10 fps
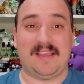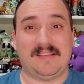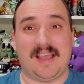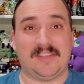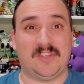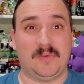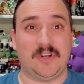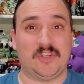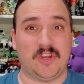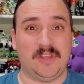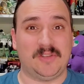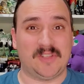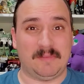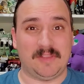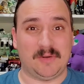I still want to show you
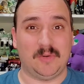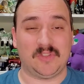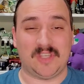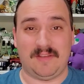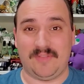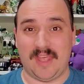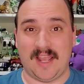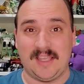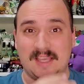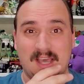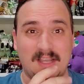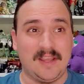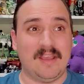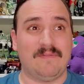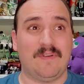some of the cool stuff that I got
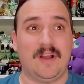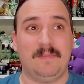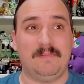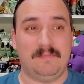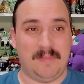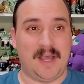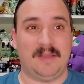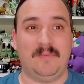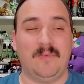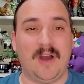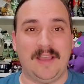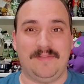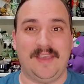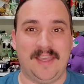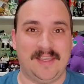from my
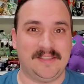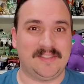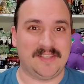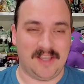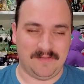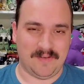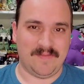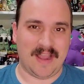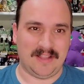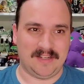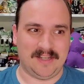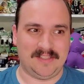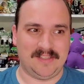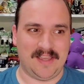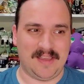wife and son for
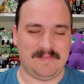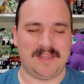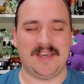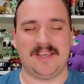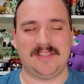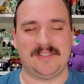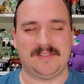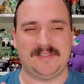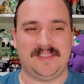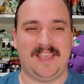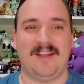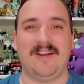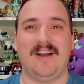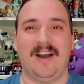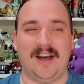Valentine's Day, because they
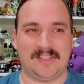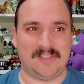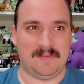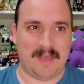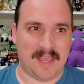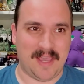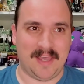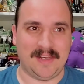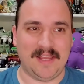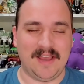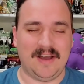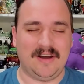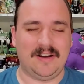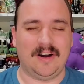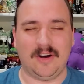are awesome and
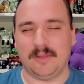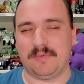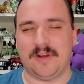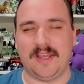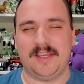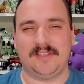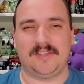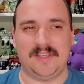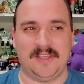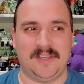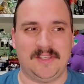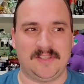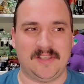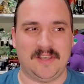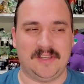all the praise
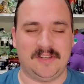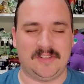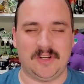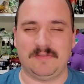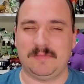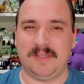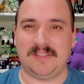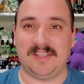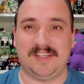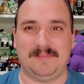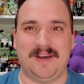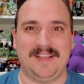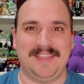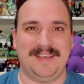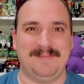is deserved to be sent
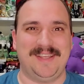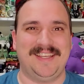upon them.